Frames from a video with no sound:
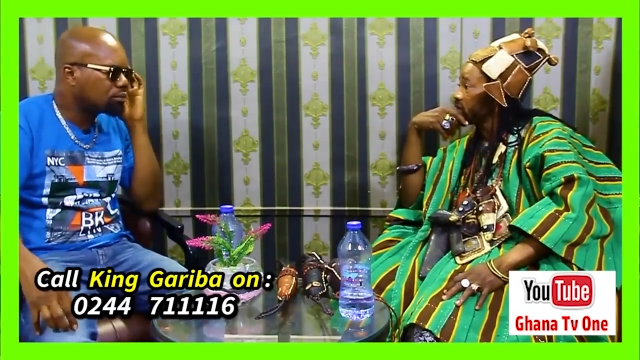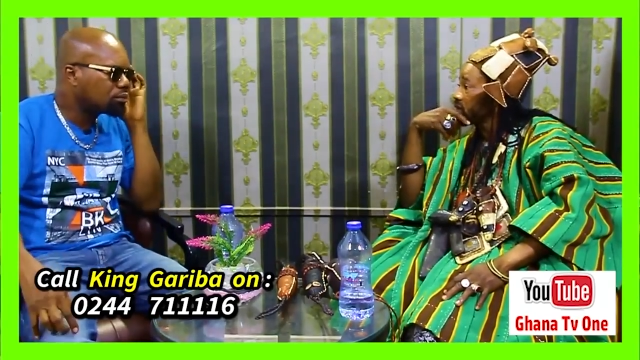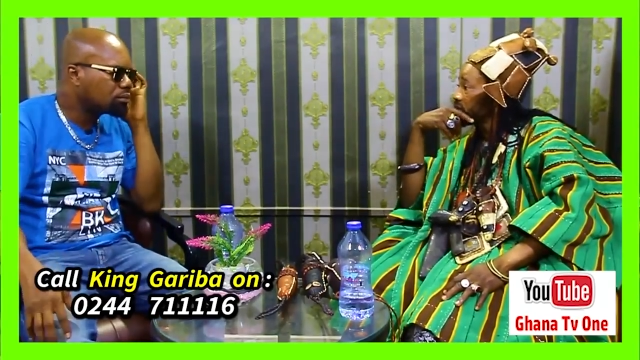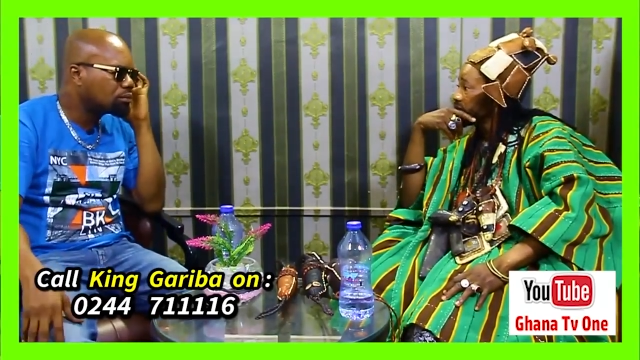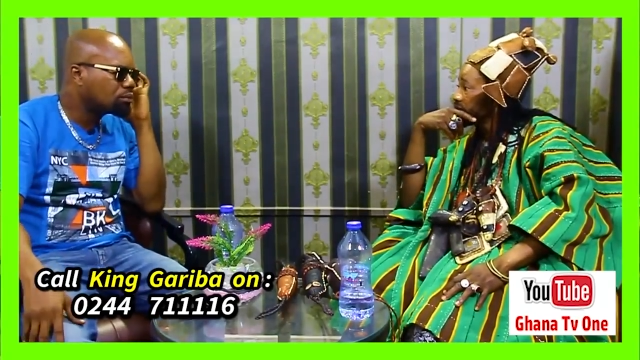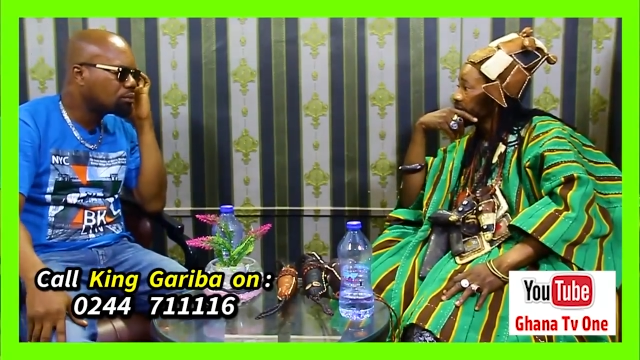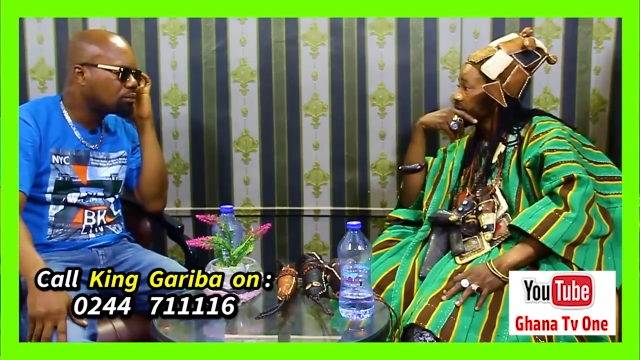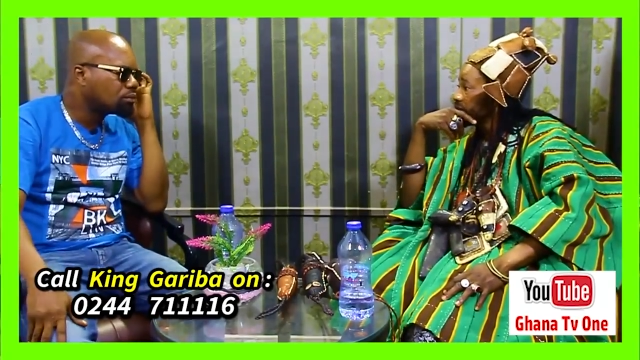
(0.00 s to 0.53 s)

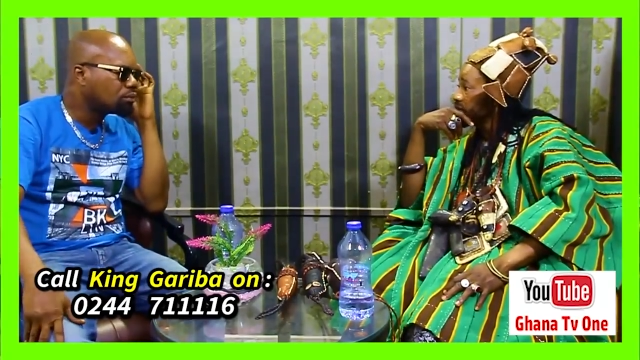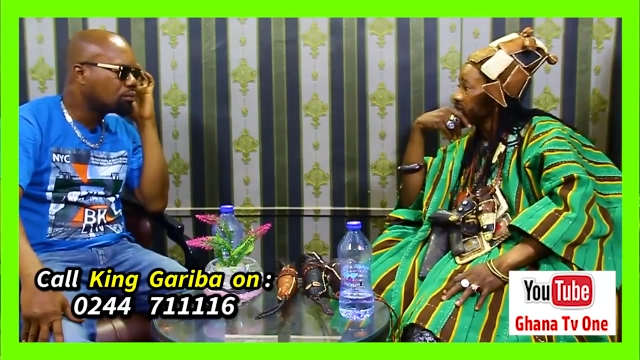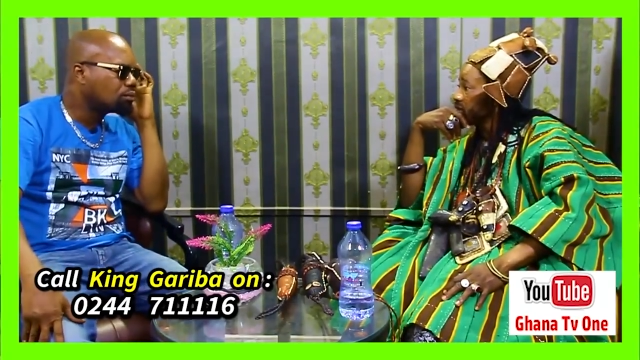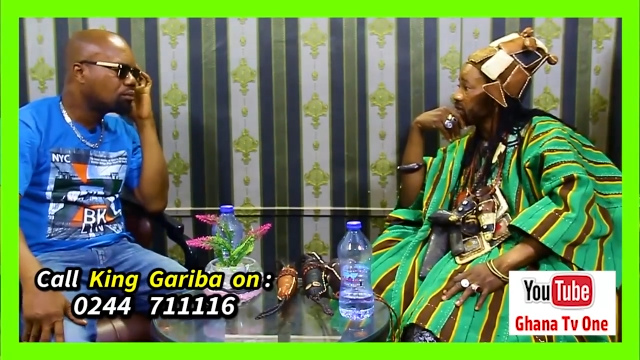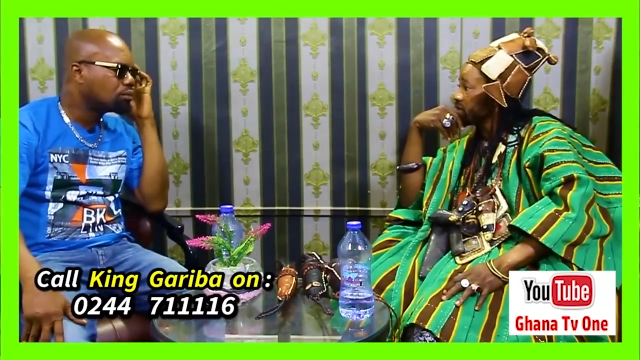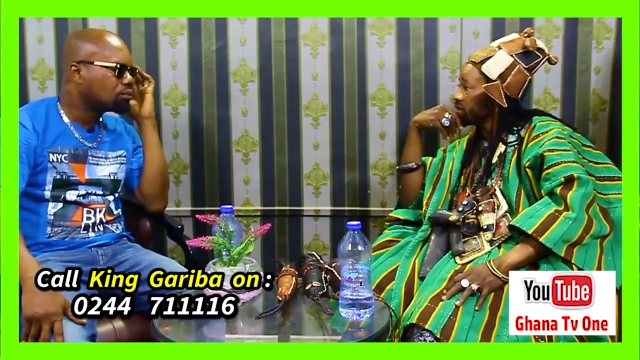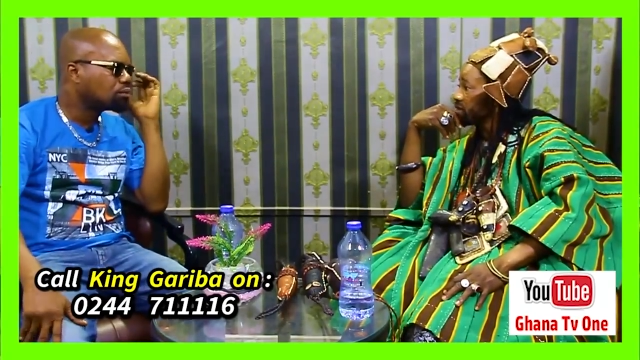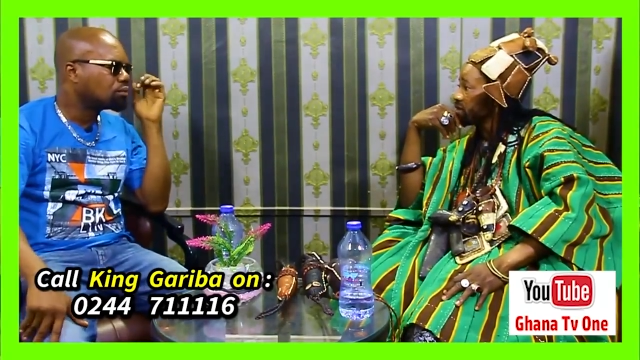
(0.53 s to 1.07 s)

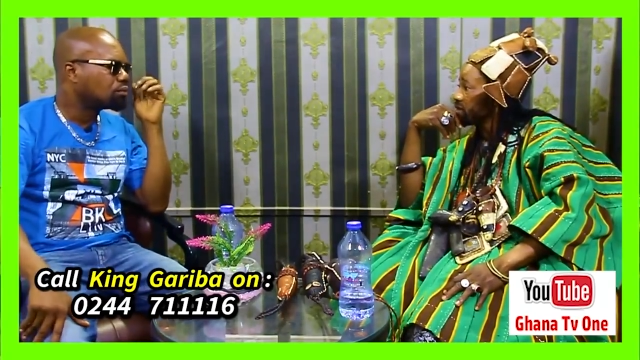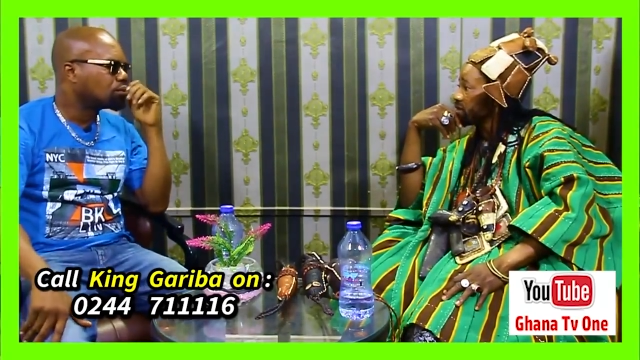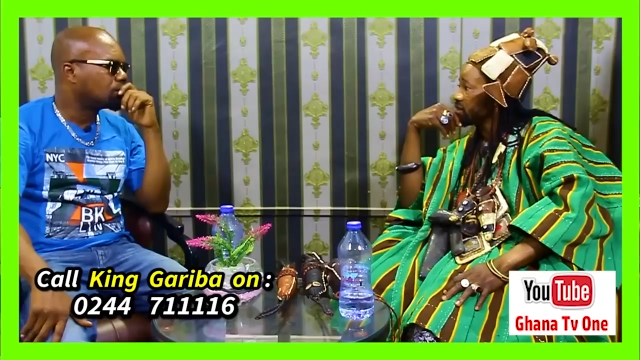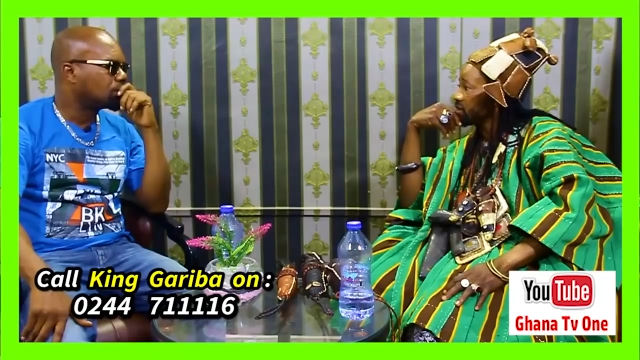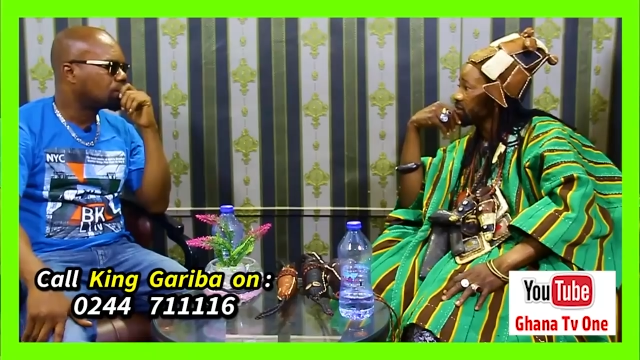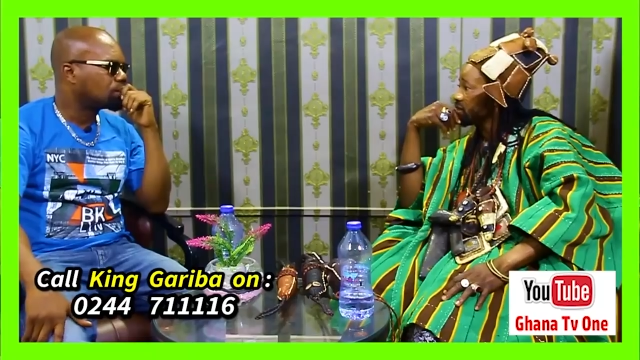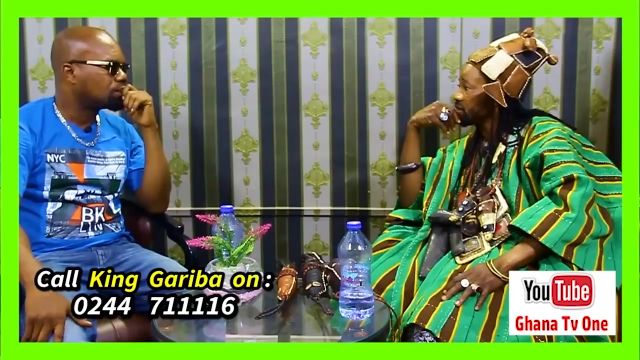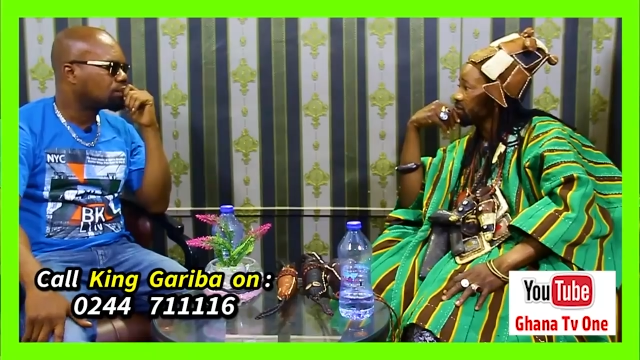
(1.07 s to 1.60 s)

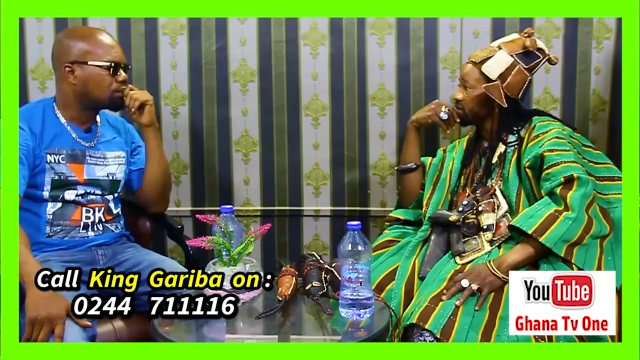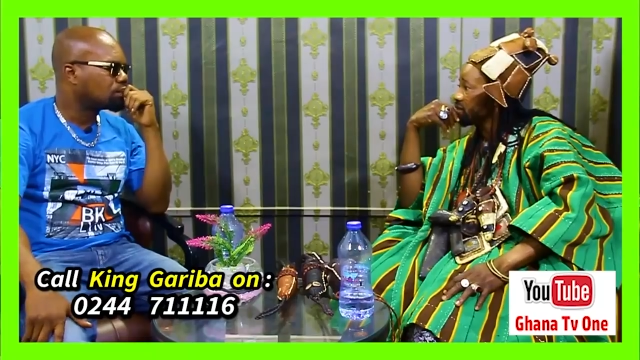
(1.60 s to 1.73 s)
(no one is talking)